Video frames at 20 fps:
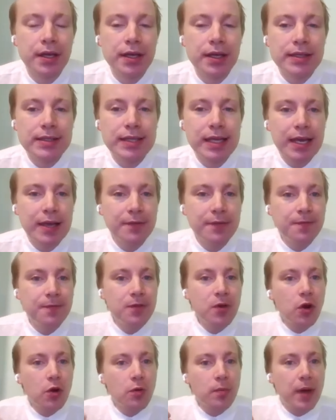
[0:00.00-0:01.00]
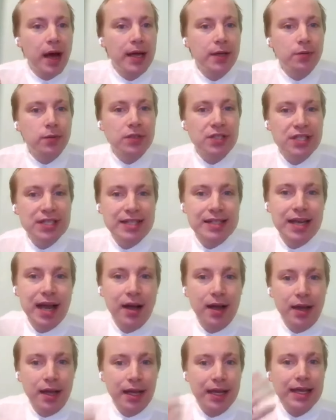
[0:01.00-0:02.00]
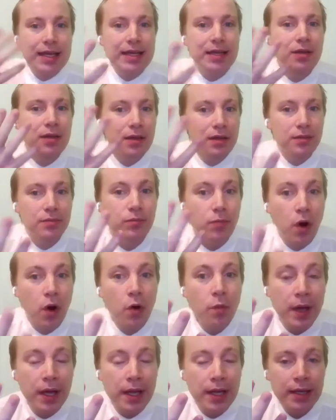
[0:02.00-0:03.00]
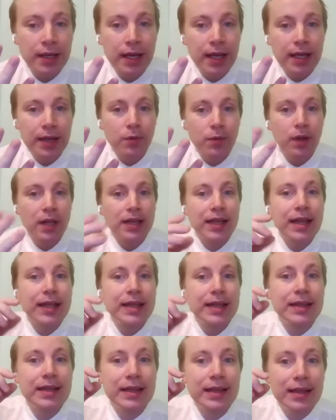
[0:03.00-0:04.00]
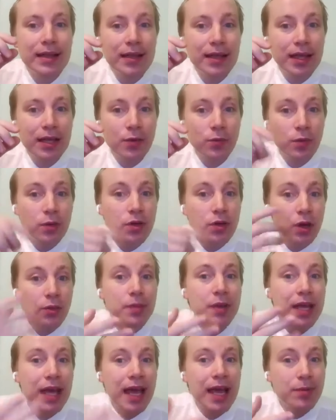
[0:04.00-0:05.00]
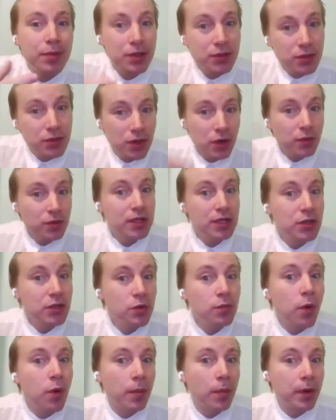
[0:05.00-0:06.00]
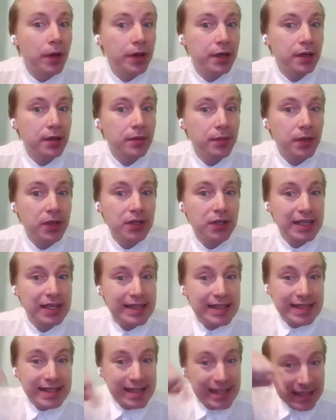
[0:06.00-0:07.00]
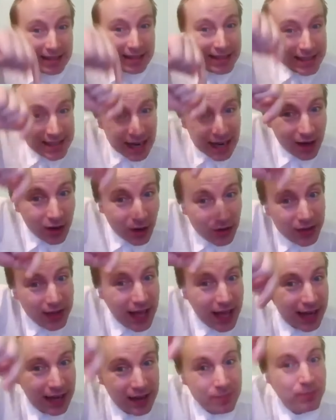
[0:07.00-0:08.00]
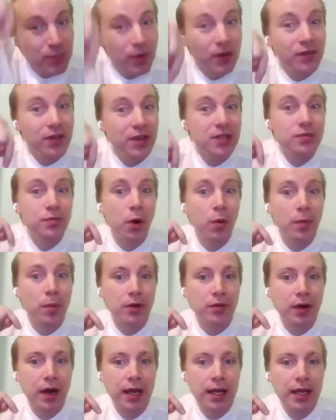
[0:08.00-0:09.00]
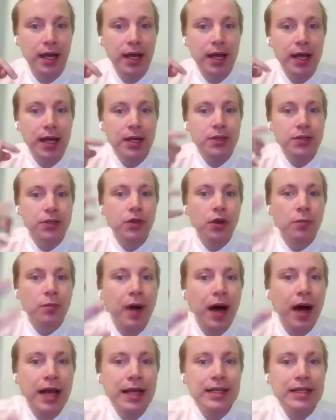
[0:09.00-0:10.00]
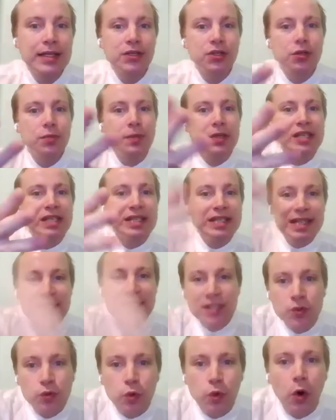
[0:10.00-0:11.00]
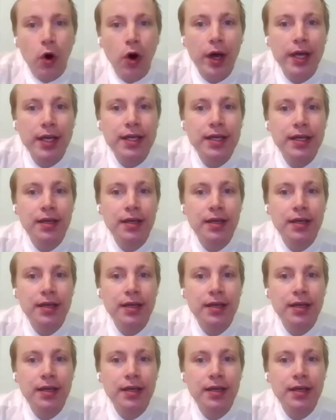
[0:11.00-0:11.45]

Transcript: See, if your mind was stuck in a moment, well, then it would not be able to know the new moment because it's still stuck on that previous moment, right? So your mind needs to be destroyed